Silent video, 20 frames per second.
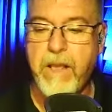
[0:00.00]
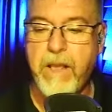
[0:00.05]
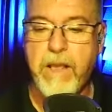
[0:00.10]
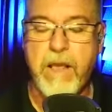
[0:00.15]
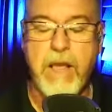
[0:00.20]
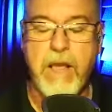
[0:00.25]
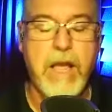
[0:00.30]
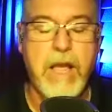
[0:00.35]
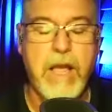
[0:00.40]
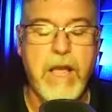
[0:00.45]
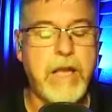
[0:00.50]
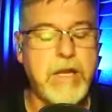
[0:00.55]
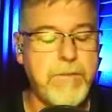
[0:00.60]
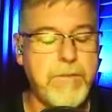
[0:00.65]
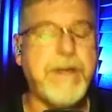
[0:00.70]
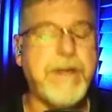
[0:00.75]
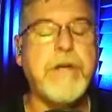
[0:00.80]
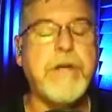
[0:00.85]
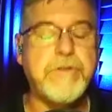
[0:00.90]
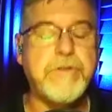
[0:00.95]

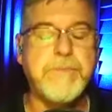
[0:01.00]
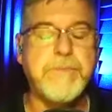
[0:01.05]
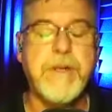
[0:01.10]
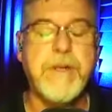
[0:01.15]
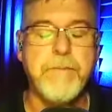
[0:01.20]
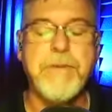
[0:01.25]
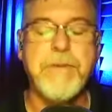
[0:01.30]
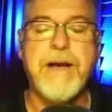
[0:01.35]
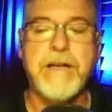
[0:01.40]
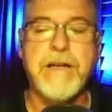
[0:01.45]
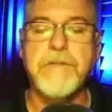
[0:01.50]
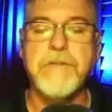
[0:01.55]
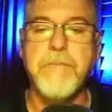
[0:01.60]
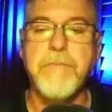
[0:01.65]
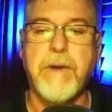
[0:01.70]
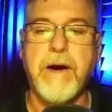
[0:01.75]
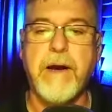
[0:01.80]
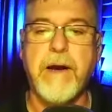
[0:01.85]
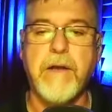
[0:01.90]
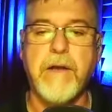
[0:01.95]
anybody who's been impacted
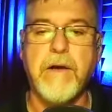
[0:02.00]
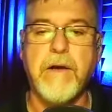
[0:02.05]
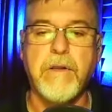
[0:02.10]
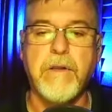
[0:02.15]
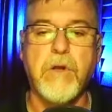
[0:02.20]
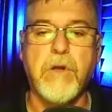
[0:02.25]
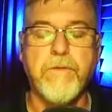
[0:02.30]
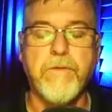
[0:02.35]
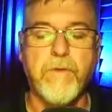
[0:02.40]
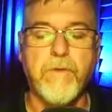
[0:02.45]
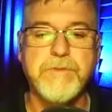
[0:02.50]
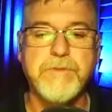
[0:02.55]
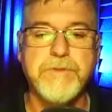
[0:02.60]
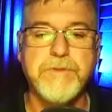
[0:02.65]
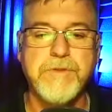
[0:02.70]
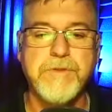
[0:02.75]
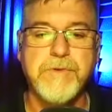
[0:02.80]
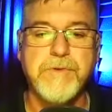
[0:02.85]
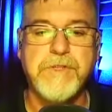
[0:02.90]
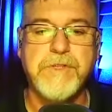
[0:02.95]
by a law
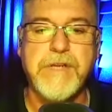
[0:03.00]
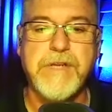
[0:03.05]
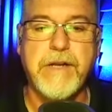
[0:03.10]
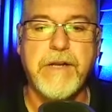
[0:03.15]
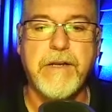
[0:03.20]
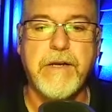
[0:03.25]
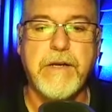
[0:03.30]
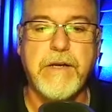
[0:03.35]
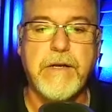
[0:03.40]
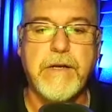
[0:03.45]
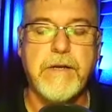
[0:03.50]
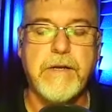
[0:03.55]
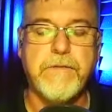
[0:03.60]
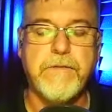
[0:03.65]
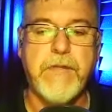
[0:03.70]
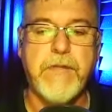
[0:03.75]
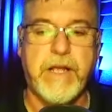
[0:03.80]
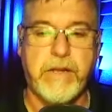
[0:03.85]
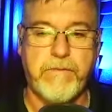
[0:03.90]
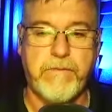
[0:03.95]
enforcement suicide
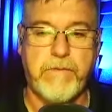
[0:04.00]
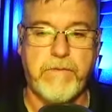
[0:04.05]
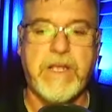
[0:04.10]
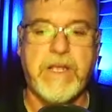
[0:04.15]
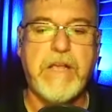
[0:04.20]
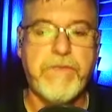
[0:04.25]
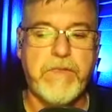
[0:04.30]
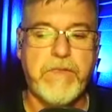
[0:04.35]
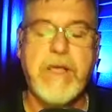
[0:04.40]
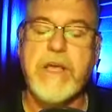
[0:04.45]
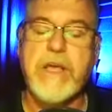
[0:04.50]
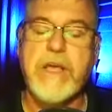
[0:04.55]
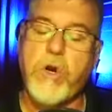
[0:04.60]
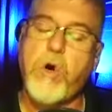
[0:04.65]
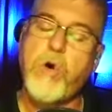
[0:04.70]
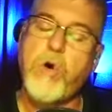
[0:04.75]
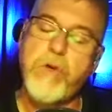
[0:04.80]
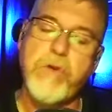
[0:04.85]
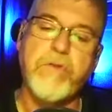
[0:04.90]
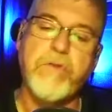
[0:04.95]
that can, they can
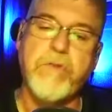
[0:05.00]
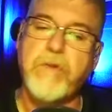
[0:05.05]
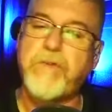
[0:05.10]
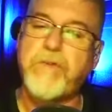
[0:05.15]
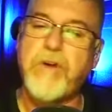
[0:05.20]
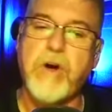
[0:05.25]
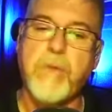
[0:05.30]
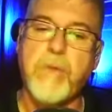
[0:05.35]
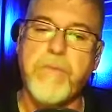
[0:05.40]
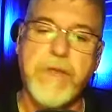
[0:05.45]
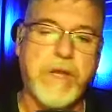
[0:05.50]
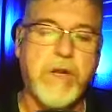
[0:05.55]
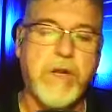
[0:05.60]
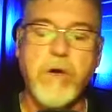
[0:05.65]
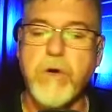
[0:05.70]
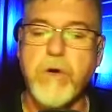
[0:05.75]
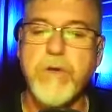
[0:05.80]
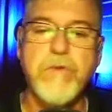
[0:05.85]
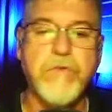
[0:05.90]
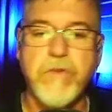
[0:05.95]
all use this help they can
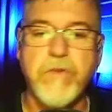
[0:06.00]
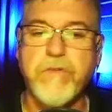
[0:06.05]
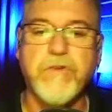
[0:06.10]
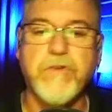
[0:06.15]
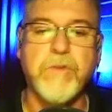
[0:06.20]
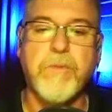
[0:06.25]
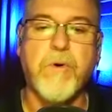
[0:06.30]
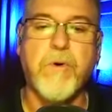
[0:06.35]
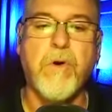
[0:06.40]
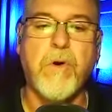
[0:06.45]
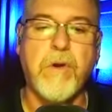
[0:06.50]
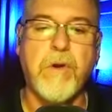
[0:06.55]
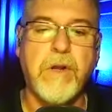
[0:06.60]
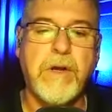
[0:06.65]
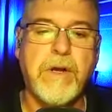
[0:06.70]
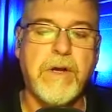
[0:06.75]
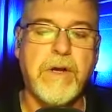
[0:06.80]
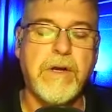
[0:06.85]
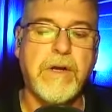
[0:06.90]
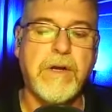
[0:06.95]
all use this support
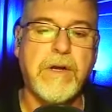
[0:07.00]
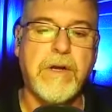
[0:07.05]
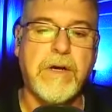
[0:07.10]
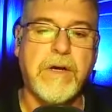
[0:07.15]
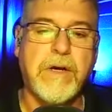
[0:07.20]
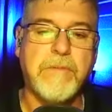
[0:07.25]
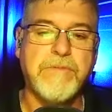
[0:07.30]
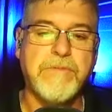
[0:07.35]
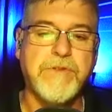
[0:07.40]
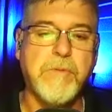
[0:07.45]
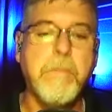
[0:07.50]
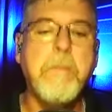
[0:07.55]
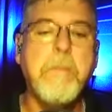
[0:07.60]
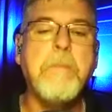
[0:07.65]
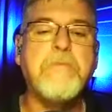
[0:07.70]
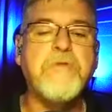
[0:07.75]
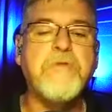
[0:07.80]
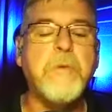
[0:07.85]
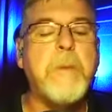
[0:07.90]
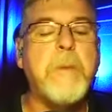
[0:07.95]
um,
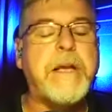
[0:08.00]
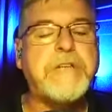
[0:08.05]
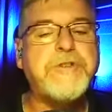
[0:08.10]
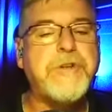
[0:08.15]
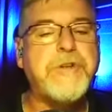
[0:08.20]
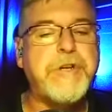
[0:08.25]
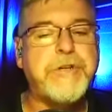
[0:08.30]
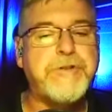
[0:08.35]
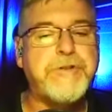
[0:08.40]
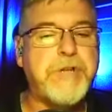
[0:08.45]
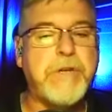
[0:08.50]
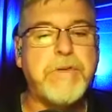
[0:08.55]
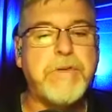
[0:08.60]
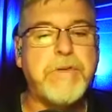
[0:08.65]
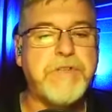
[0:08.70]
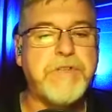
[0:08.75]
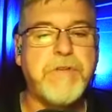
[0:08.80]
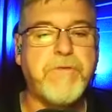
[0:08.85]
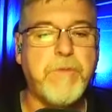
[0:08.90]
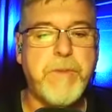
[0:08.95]
so so make sure you share
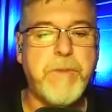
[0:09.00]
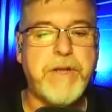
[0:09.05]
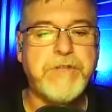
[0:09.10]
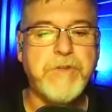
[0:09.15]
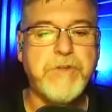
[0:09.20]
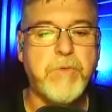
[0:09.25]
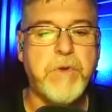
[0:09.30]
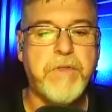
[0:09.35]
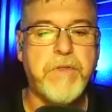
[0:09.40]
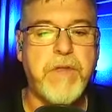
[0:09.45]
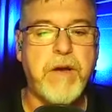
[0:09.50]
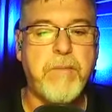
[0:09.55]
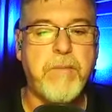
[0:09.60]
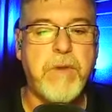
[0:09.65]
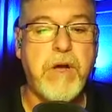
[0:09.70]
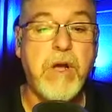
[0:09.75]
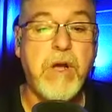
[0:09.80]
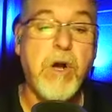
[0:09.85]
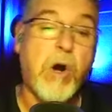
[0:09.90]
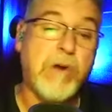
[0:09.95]
this information with them
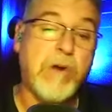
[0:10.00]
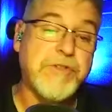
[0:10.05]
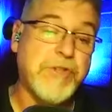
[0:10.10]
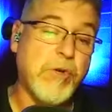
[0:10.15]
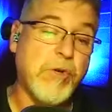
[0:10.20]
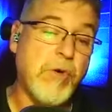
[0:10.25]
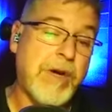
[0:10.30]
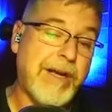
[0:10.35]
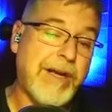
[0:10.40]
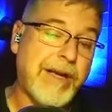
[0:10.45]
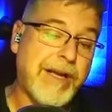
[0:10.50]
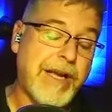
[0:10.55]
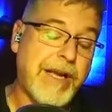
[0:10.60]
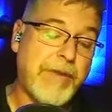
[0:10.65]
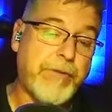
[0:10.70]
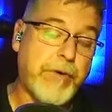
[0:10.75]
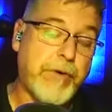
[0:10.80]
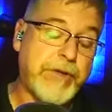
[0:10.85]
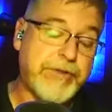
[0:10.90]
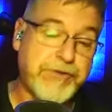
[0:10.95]
also
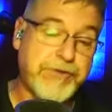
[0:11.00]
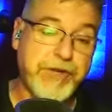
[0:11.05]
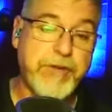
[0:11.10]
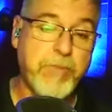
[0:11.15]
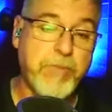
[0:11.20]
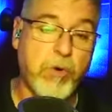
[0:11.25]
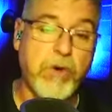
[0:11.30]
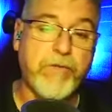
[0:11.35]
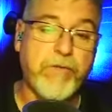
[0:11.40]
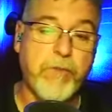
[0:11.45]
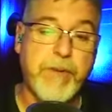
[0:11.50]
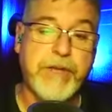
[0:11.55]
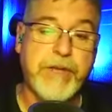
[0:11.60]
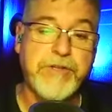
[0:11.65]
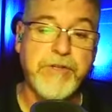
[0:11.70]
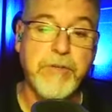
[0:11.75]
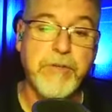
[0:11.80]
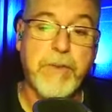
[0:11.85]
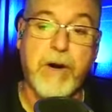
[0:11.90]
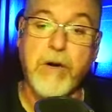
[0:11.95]
if you're interested in more
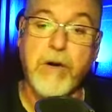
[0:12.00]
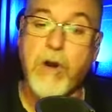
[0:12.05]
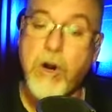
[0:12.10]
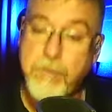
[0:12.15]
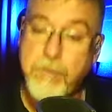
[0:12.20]
information about our